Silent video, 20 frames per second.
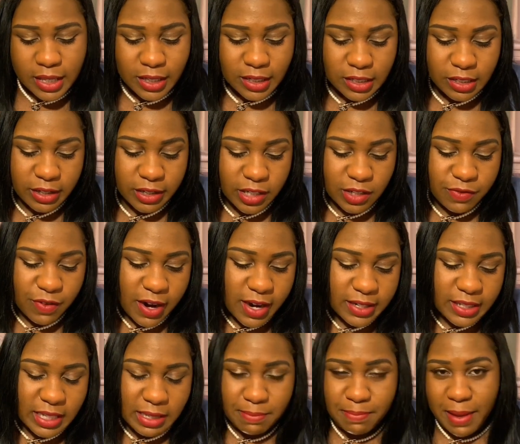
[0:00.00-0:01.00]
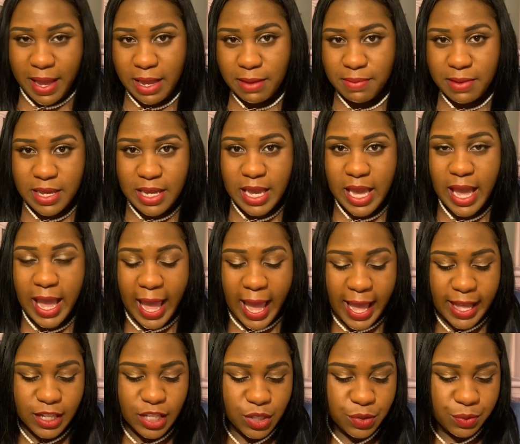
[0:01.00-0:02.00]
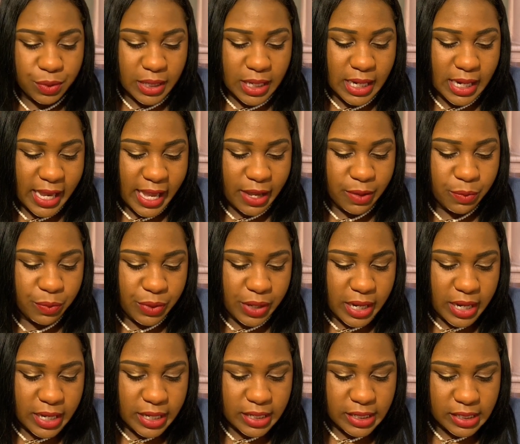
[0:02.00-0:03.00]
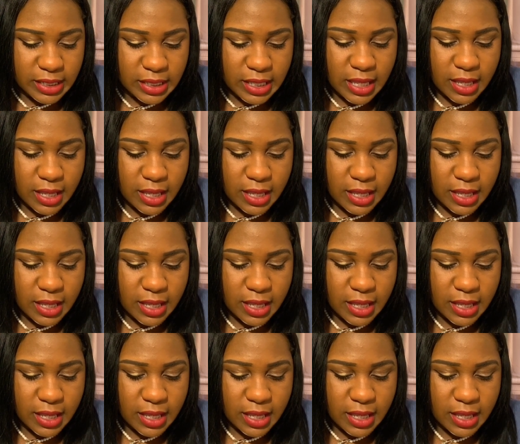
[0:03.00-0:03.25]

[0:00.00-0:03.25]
So as far as the baby at 29 weeks,